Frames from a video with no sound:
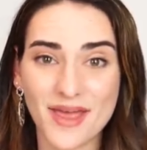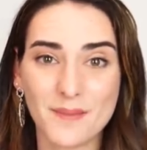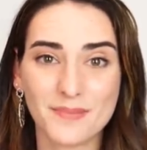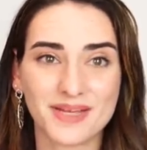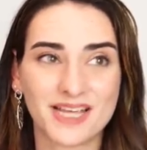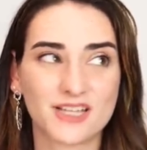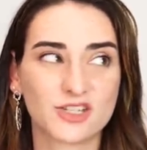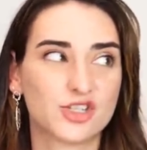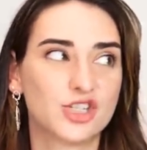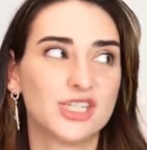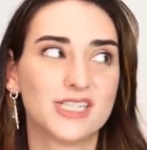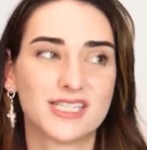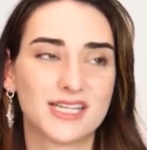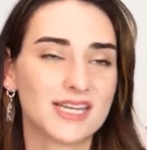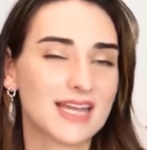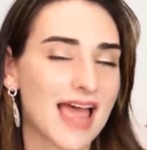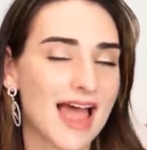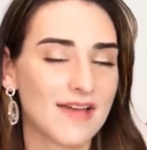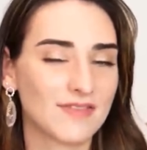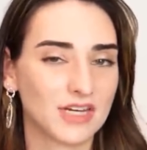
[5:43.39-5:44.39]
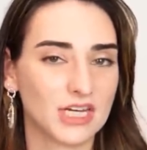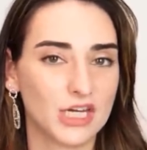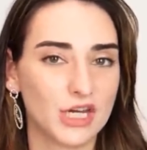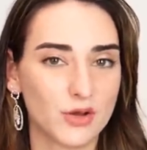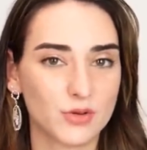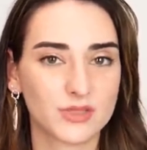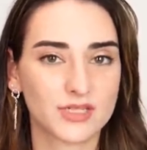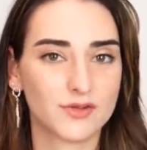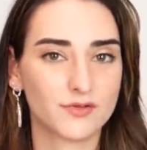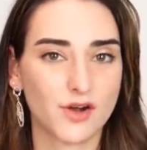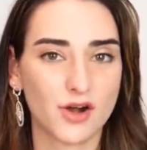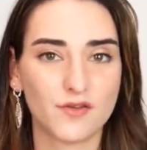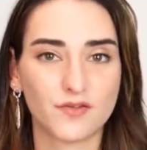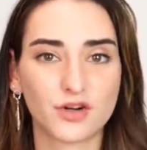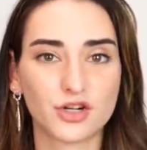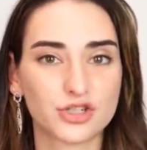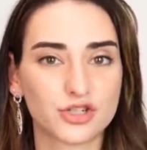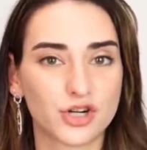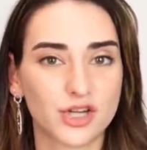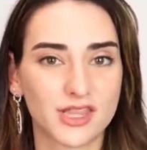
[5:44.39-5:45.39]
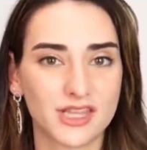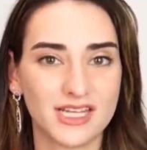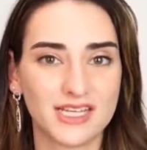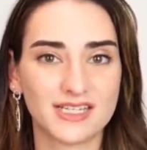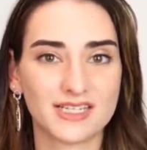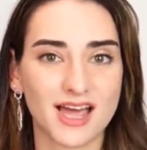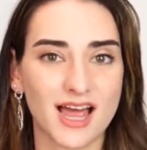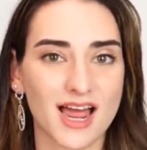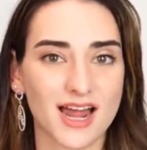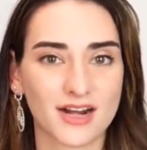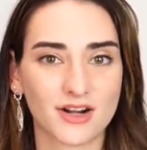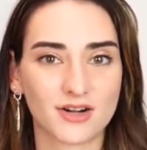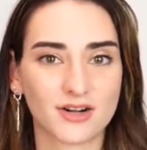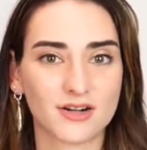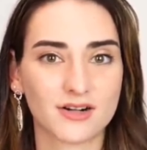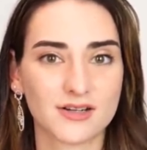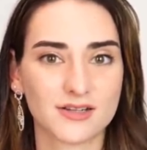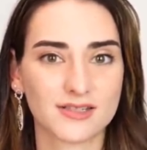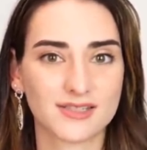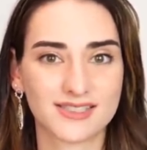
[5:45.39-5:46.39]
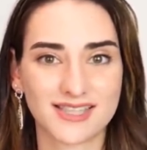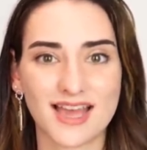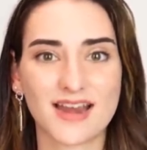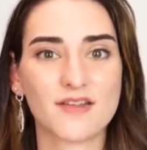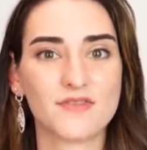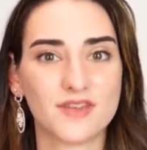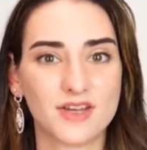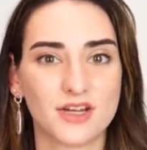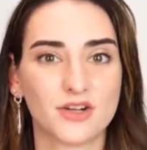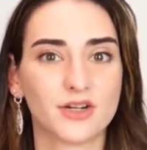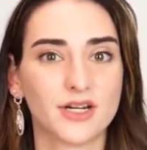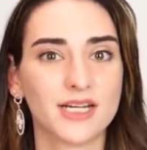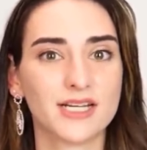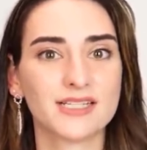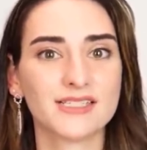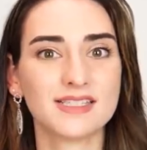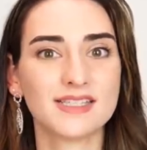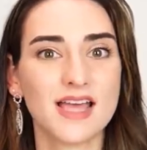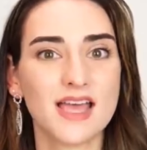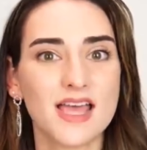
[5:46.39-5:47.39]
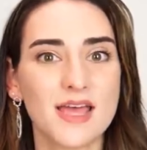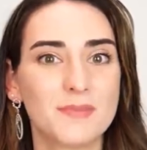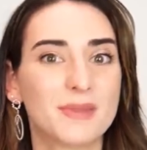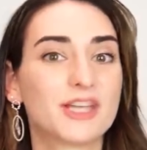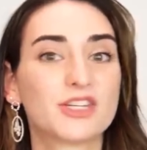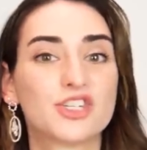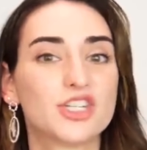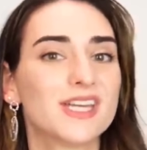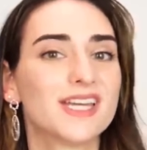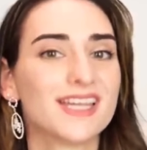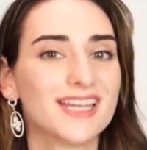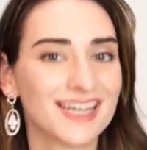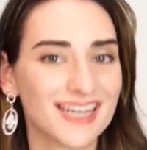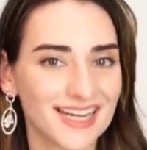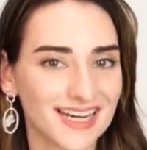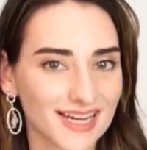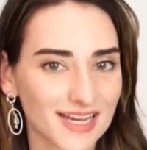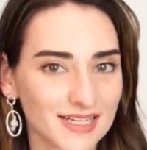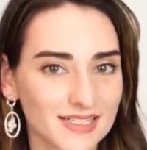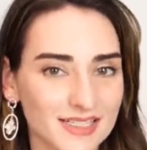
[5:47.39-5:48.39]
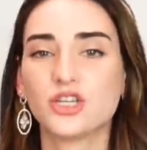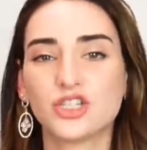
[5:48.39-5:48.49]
because she didn't have any notes in front of her during the entire set of hearings because she didn't need it.